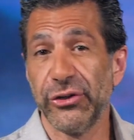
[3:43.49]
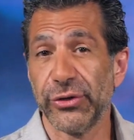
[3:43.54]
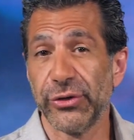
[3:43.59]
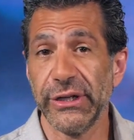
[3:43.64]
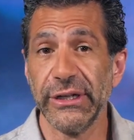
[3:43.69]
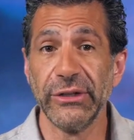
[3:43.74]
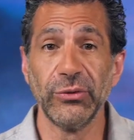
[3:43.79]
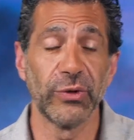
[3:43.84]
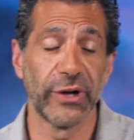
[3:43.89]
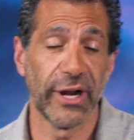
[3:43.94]
you're
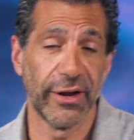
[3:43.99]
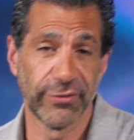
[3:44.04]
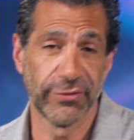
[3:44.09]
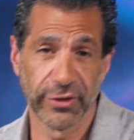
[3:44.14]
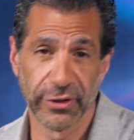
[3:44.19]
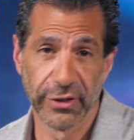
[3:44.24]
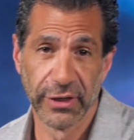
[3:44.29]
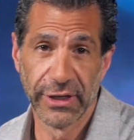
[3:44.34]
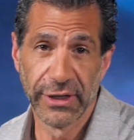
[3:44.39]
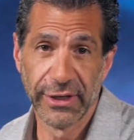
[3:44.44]
in,
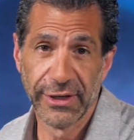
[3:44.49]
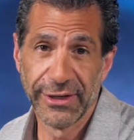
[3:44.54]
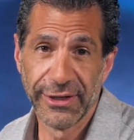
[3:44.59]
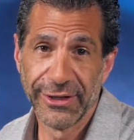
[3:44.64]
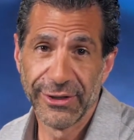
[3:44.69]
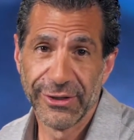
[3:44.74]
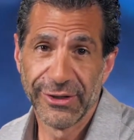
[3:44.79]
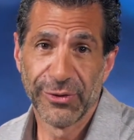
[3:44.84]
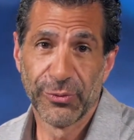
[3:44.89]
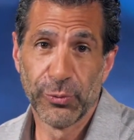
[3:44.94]
whatever
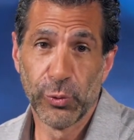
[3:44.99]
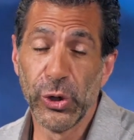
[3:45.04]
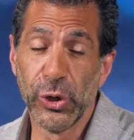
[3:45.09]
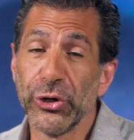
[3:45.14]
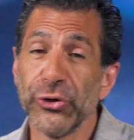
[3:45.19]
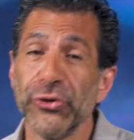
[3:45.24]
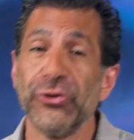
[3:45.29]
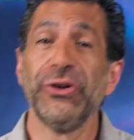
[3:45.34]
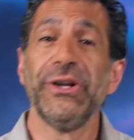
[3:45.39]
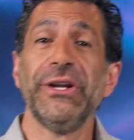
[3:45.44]

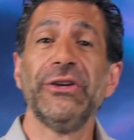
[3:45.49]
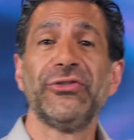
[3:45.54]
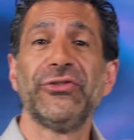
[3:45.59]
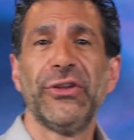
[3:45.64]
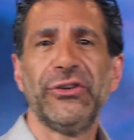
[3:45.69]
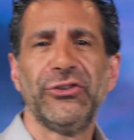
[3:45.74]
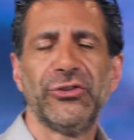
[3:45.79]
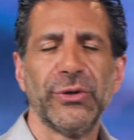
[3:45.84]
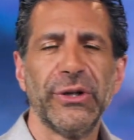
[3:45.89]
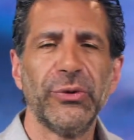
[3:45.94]
wilderness
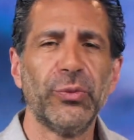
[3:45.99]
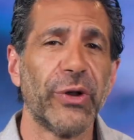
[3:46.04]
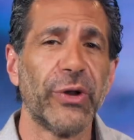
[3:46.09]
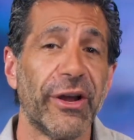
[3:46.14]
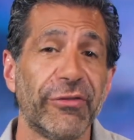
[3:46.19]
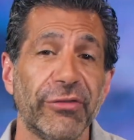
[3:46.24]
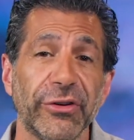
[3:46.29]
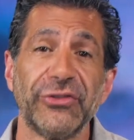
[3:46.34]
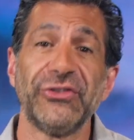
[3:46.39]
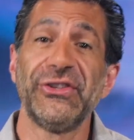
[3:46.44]
that you're in,
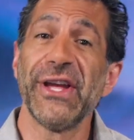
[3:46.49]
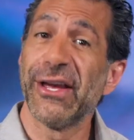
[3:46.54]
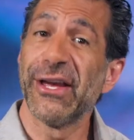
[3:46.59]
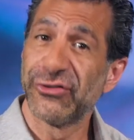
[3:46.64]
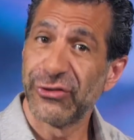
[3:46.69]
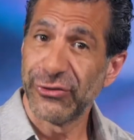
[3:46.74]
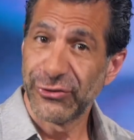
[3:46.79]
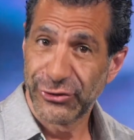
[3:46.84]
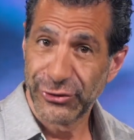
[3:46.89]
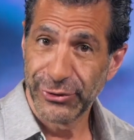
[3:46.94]
whatever
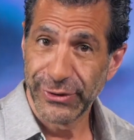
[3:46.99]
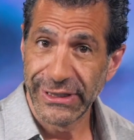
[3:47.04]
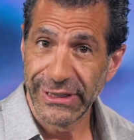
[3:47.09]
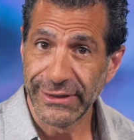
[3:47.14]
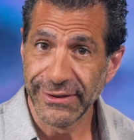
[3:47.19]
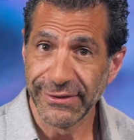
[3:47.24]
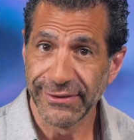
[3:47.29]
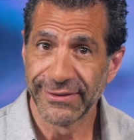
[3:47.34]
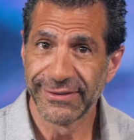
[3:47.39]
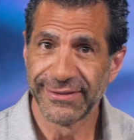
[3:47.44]
desert you're
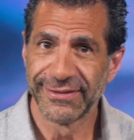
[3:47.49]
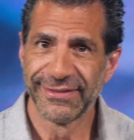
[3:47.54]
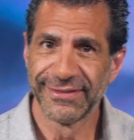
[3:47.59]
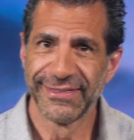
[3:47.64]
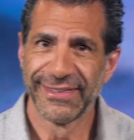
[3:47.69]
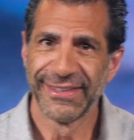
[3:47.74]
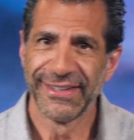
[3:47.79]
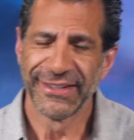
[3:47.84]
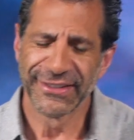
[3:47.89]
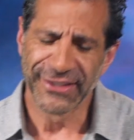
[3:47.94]
in.
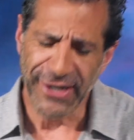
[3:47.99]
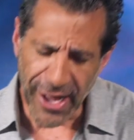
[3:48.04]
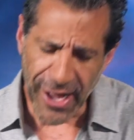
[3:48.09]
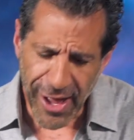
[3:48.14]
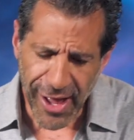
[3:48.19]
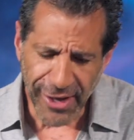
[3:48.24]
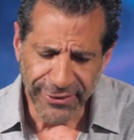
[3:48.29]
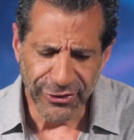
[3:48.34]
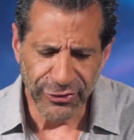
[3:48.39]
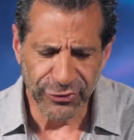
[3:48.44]

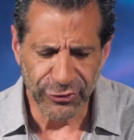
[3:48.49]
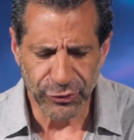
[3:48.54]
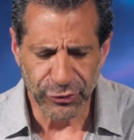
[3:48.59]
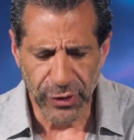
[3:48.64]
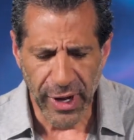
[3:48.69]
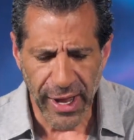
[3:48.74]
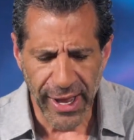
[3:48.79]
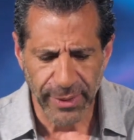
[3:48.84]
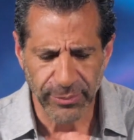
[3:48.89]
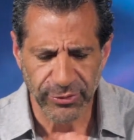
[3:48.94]
God
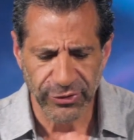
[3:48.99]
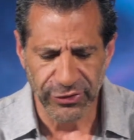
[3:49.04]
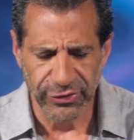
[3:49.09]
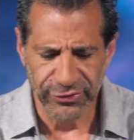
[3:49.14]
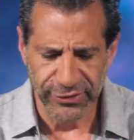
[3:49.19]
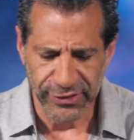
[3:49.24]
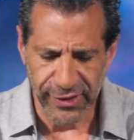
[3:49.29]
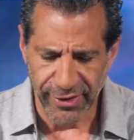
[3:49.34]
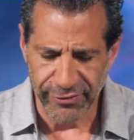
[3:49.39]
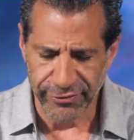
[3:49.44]
describes
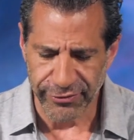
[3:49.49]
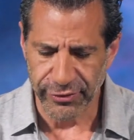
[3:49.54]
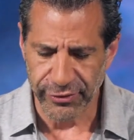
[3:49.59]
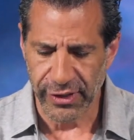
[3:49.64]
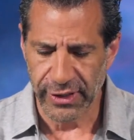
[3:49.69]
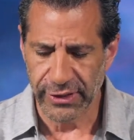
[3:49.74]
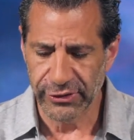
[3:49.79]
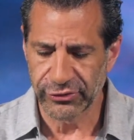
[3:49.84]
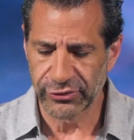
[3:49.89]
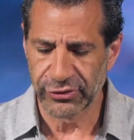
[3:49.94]
his love
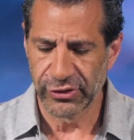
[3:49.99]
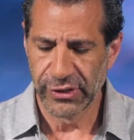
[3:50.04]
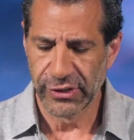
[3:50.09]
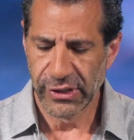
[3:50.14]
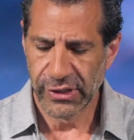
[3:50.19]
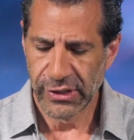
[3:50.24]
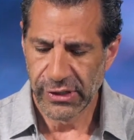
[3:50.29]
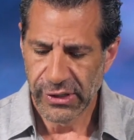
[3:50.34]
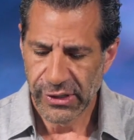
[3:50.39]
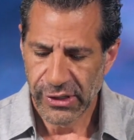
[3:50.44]
for us
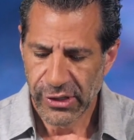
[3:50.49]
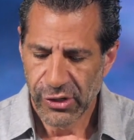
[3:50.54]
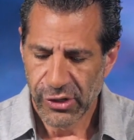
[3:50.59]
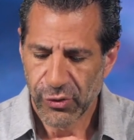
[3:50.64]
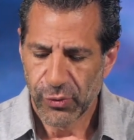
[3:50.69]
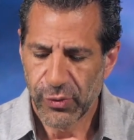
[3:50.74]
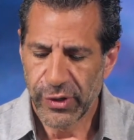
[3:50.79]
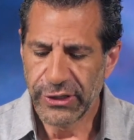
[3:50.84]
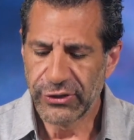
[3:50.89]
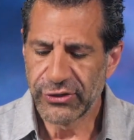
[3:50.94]

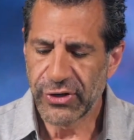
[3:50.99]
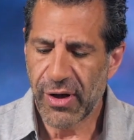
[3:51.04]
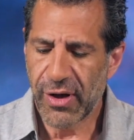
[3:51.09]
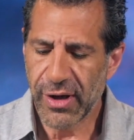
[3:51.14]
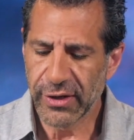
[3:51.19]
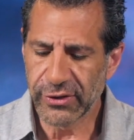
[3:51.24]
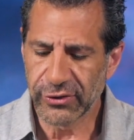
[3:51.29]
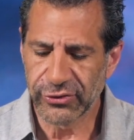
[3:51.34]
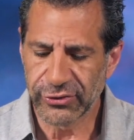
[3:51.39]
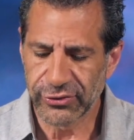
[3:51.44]
when he
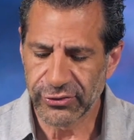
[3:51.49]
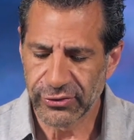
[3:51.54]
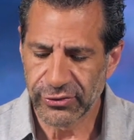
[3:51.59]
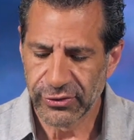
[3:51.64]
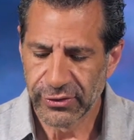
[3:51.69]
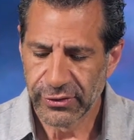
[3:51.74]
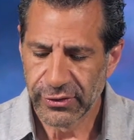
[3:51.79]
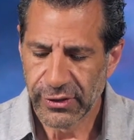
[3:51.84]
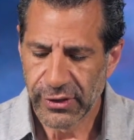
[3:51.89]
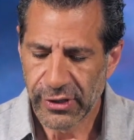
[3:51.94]
talks
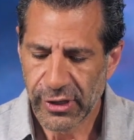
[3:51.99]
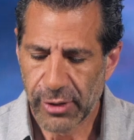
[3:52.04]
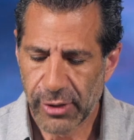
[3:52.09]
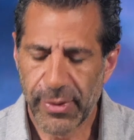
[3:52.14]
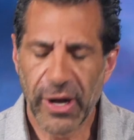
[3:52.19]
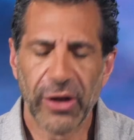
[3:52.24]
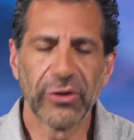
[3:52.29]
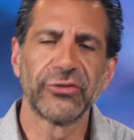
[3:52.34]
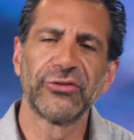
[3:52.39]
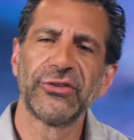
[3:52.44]

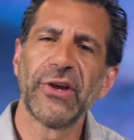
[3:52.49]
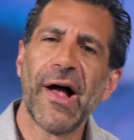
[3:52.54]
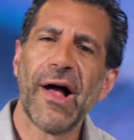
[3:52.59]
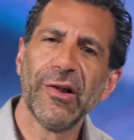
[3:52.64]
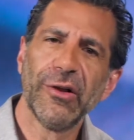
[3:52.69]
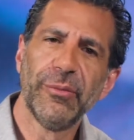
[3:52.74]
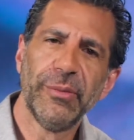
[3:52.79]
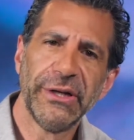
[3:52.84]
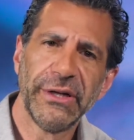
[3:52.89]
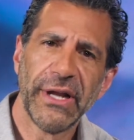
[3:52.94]
about
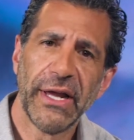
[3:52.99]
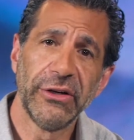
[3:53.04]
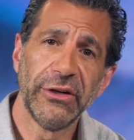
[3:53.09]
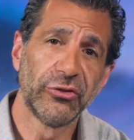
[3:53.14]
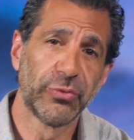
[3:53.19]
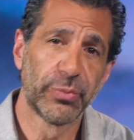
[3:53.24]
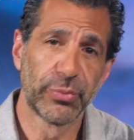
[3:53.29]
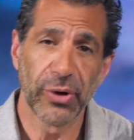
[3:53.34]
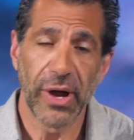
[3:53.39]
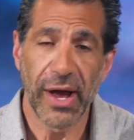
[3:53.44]
Solomon and
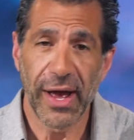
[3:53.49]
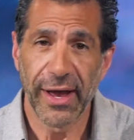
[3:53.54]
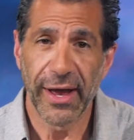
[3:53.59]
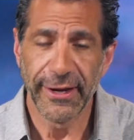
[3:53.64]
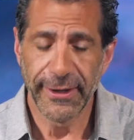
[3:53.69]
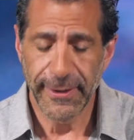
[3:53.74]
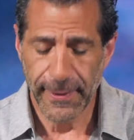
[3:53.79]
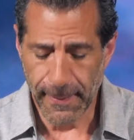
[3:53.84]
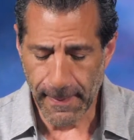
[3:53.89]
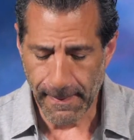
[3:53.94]
his
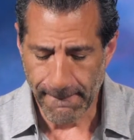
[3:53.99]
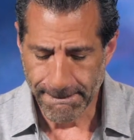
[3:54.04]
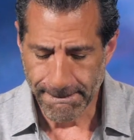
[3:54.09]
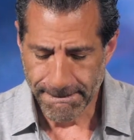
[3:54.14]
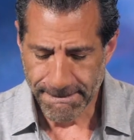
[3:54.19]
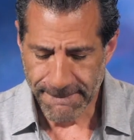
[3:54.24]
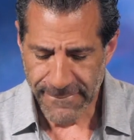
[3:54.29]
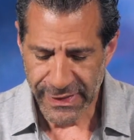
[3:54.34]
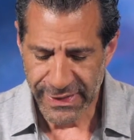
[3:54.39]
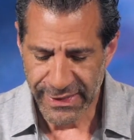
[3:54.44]
bride.
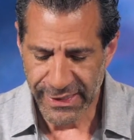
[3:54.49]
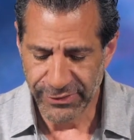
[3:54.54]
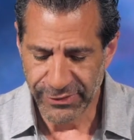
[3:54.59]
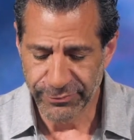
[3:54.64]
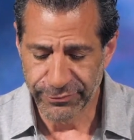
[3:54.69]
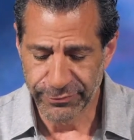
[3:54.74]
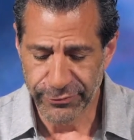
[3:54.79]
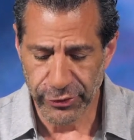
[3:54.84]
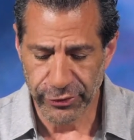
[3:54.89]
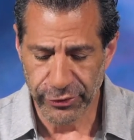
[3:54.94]

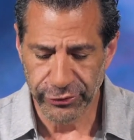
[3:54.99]
In